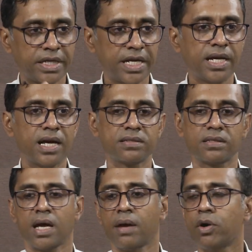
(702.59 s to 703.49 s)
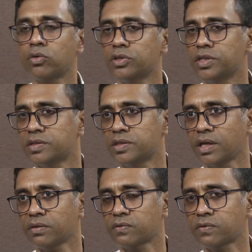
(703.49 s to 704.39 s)
tell us about these
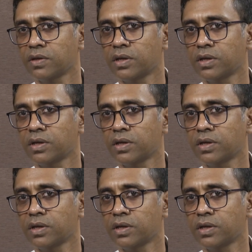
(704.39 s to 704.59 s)
things.